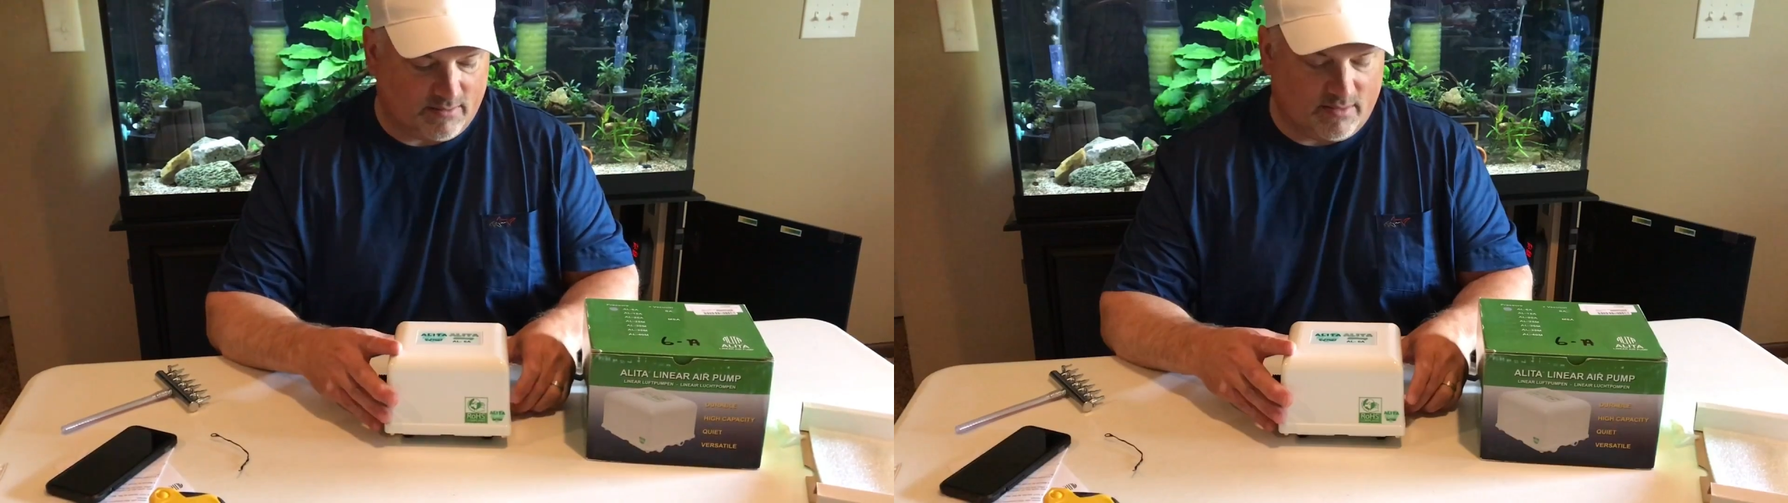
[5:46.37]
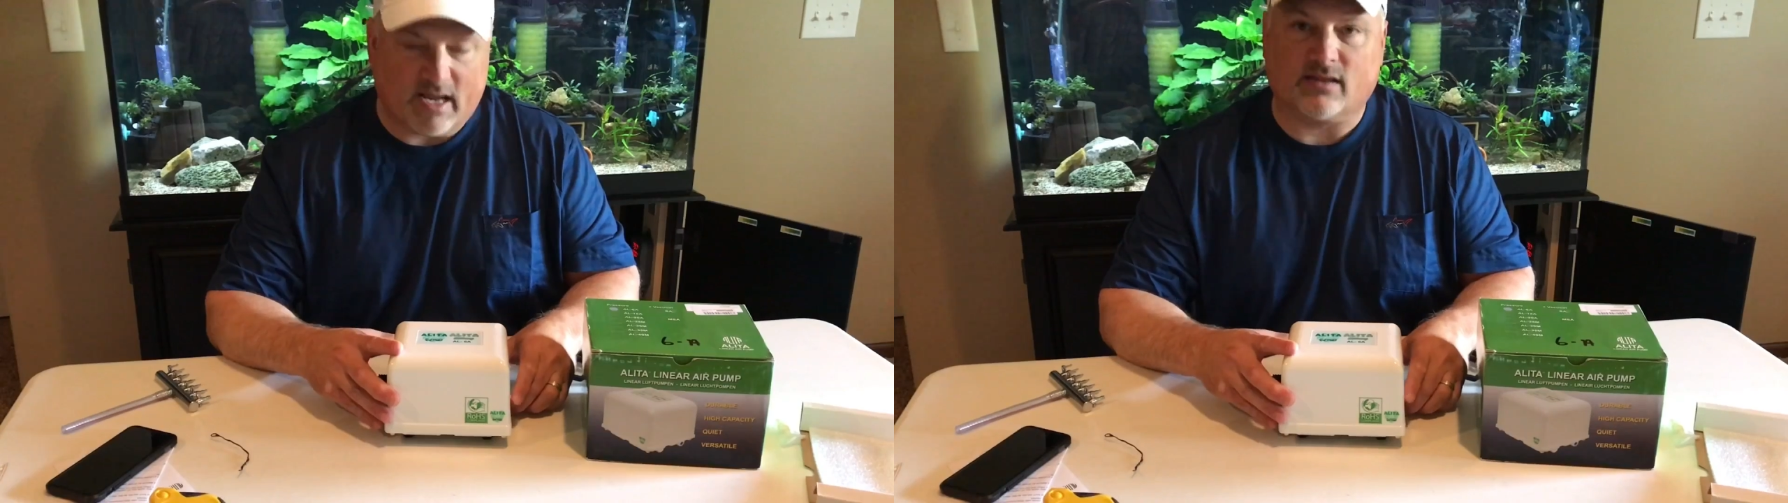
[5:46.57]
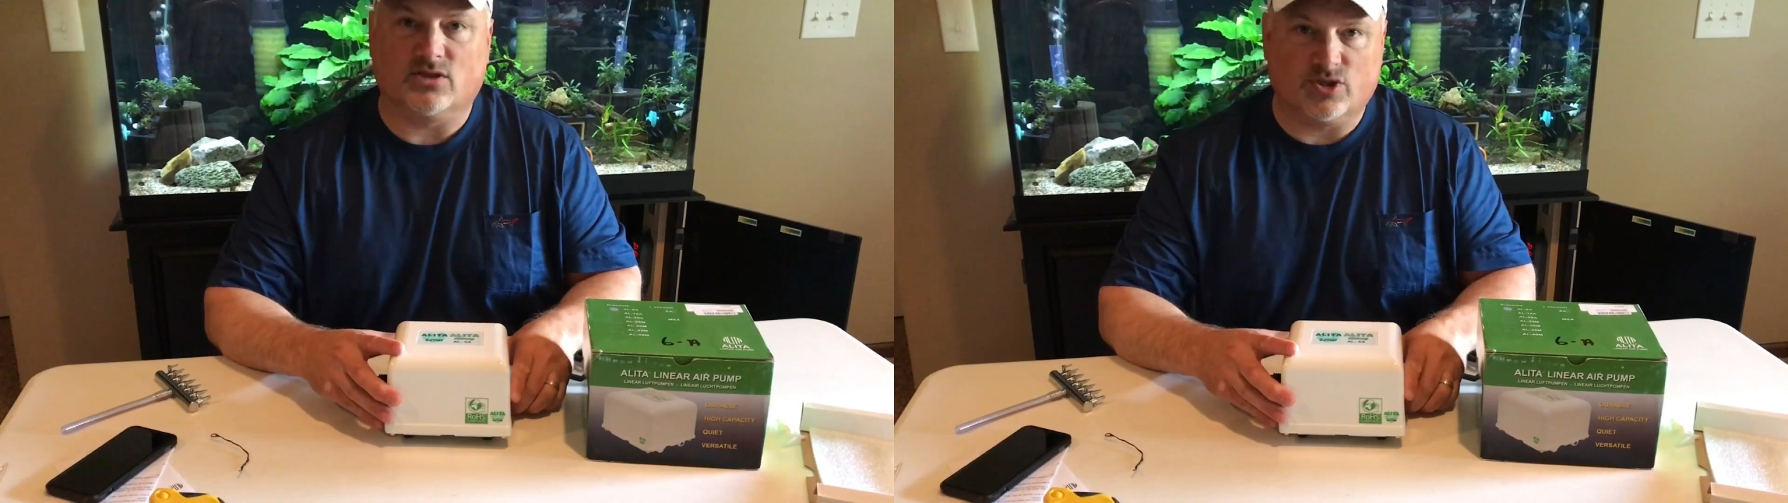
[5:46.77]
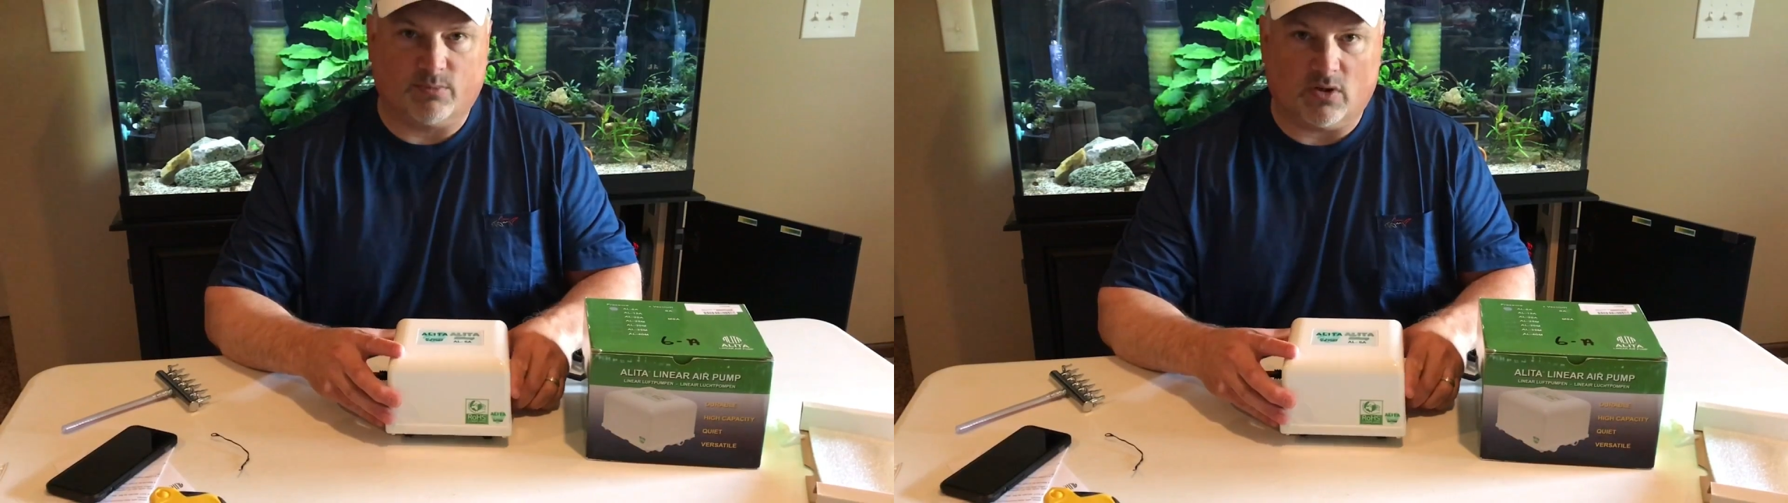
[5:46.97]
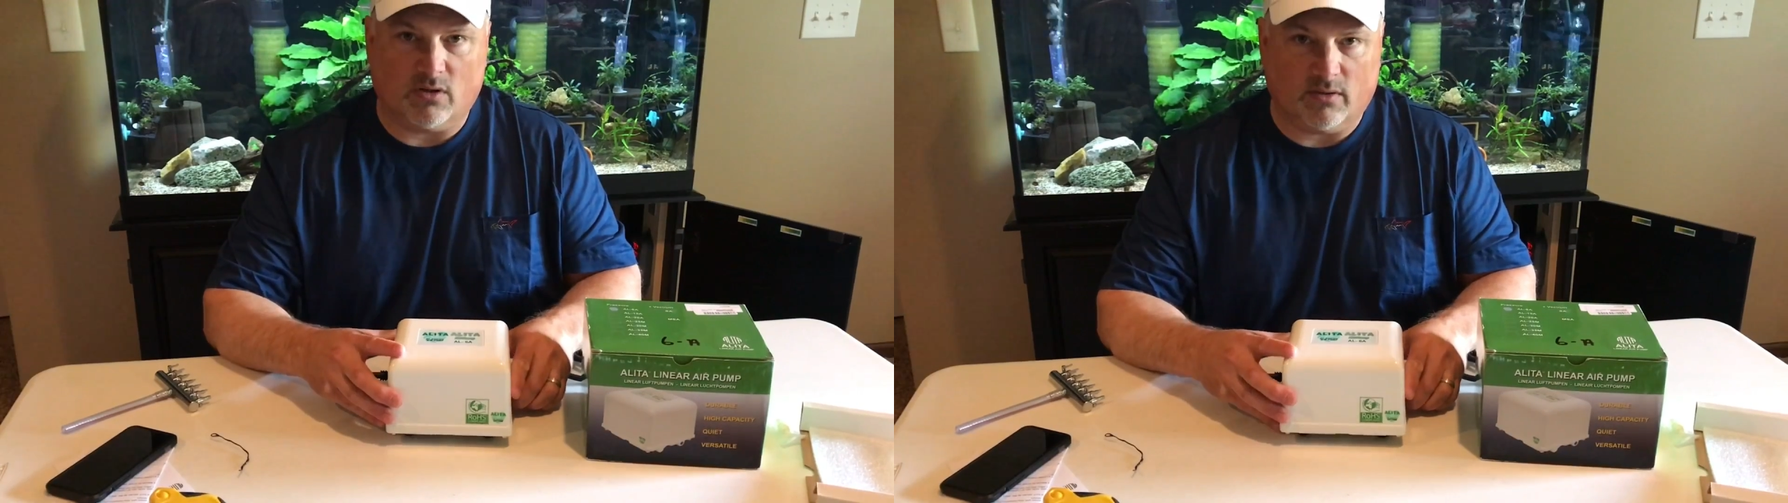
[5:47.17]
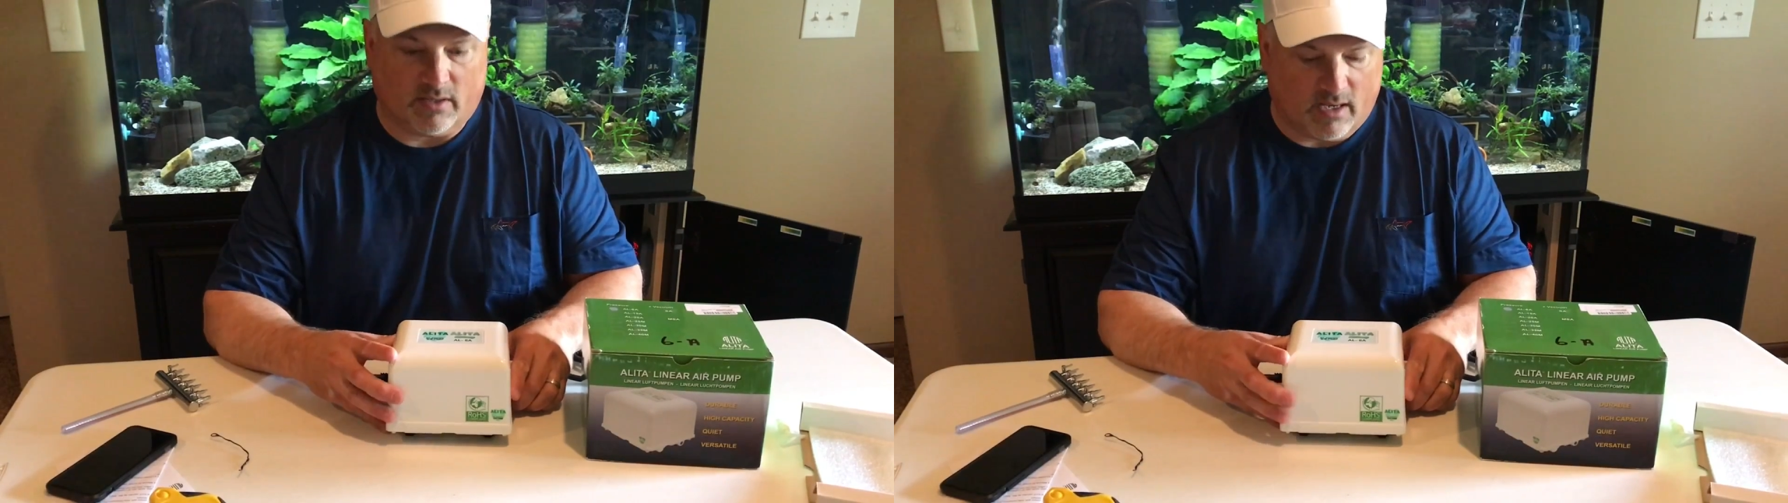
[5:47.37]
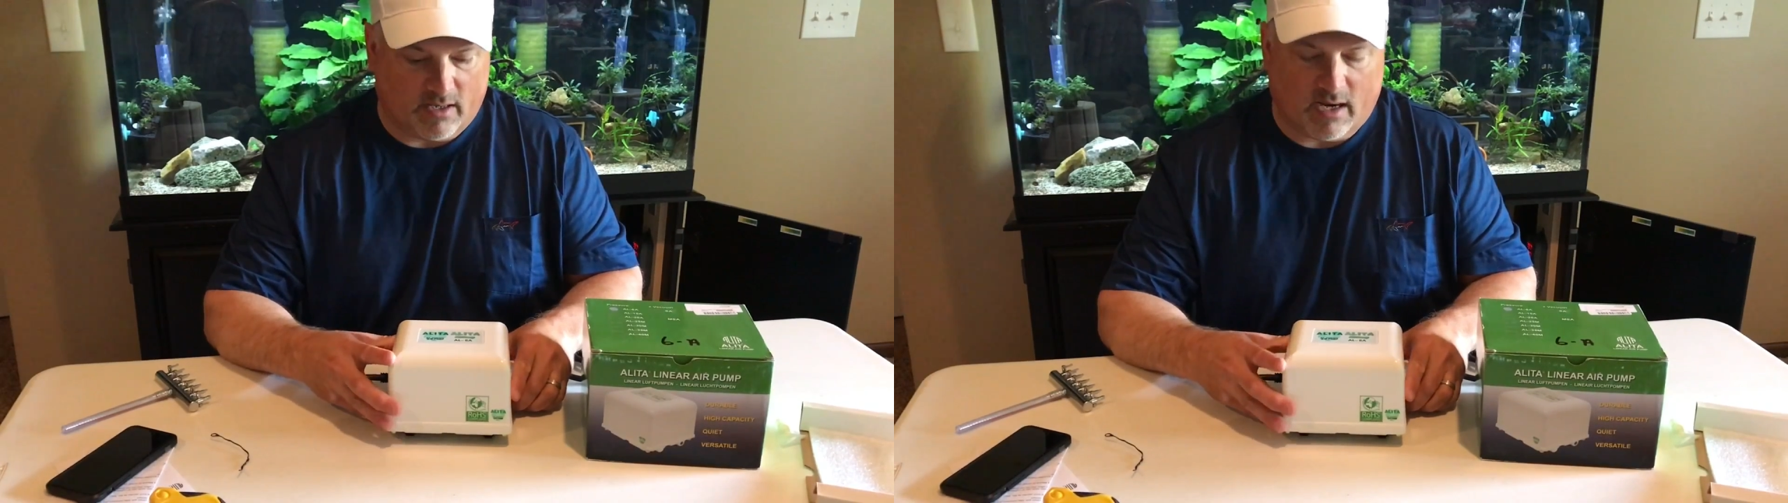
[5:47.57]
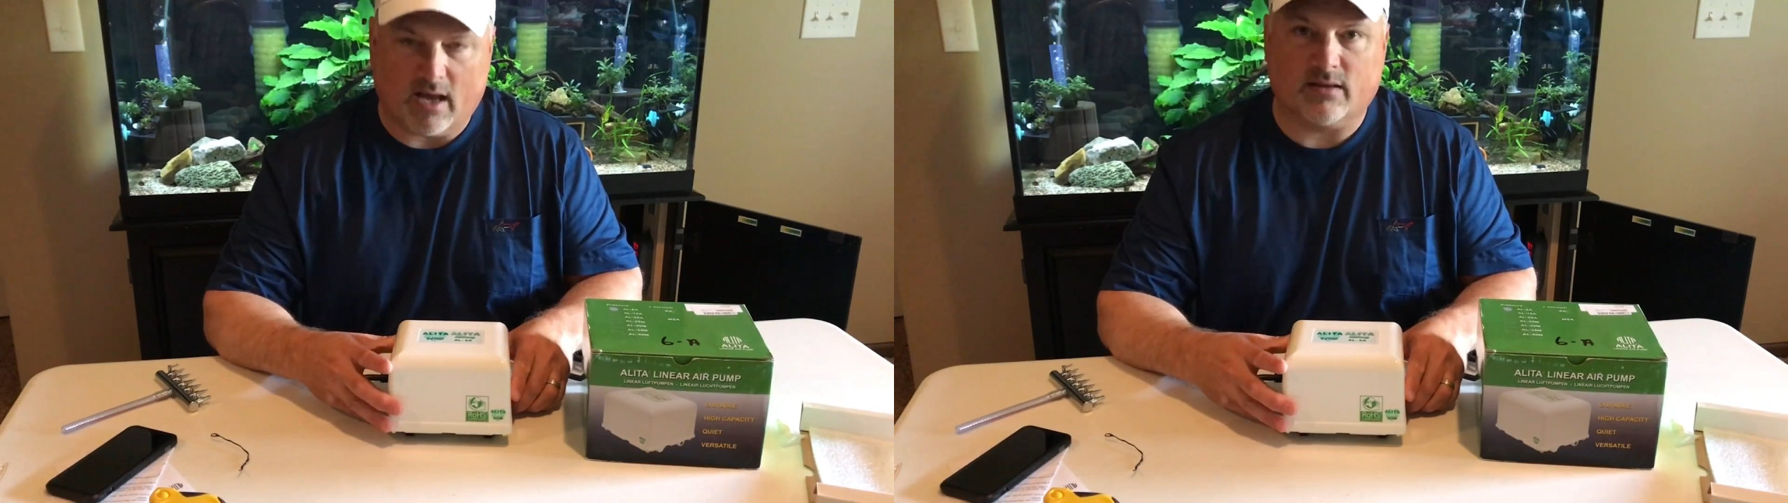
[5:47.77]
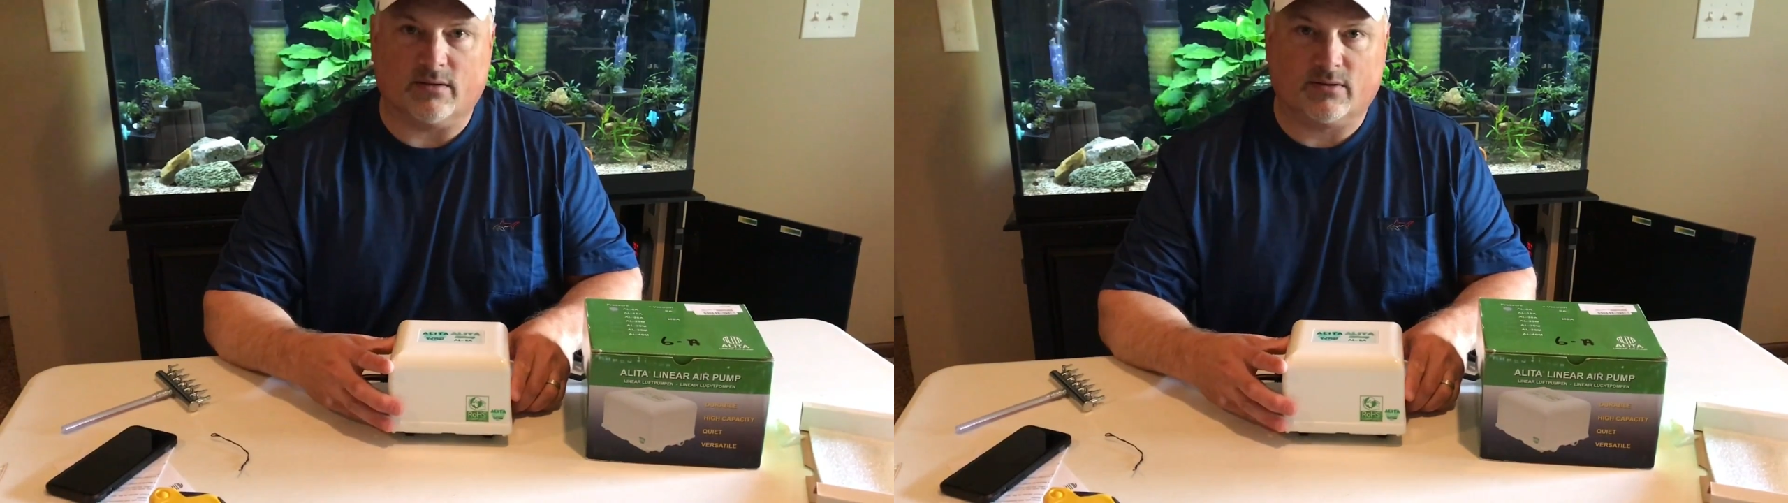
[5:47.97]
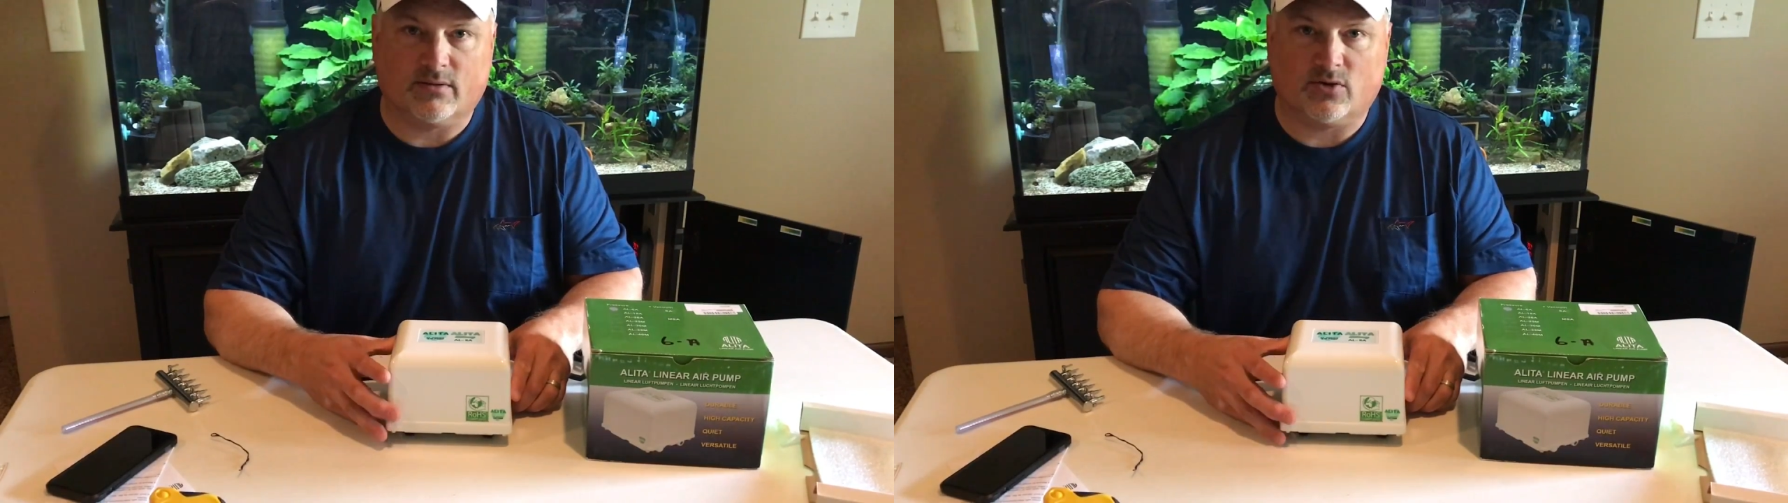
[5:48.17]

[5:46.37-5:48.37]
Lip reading: negligible on the